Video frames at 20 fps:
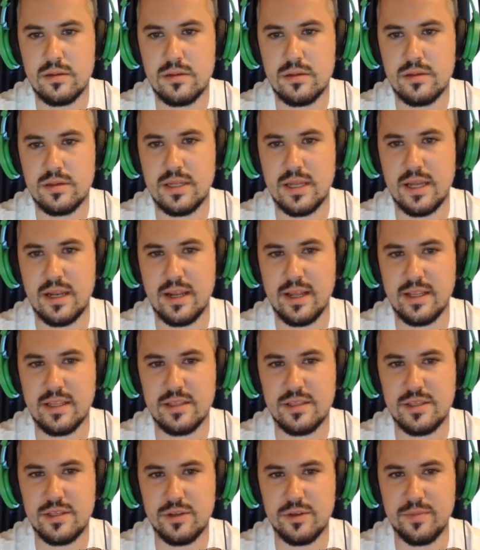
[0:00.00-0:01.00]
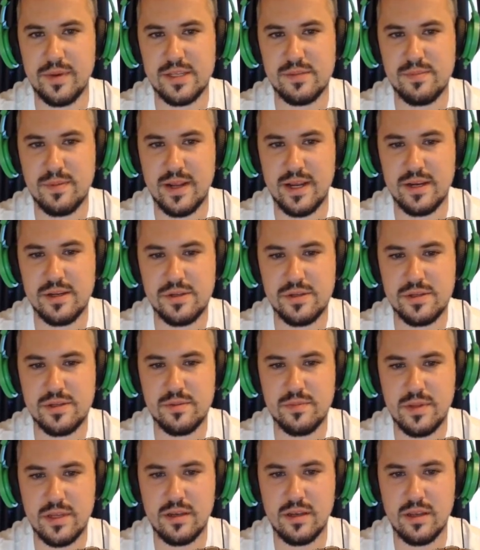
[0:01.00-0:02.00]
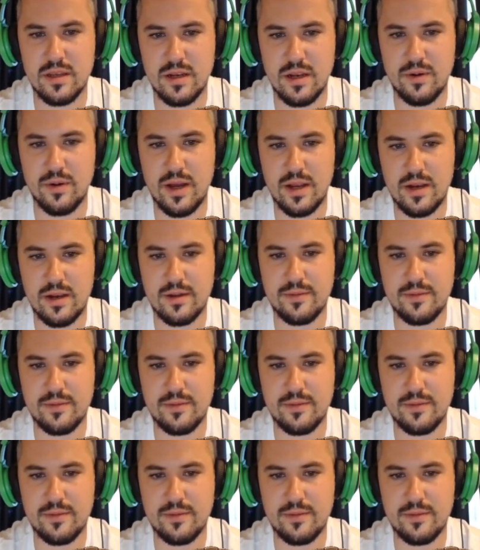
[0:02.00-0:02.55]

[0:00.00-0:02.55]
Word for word: Is that like the two best players or something? You know what?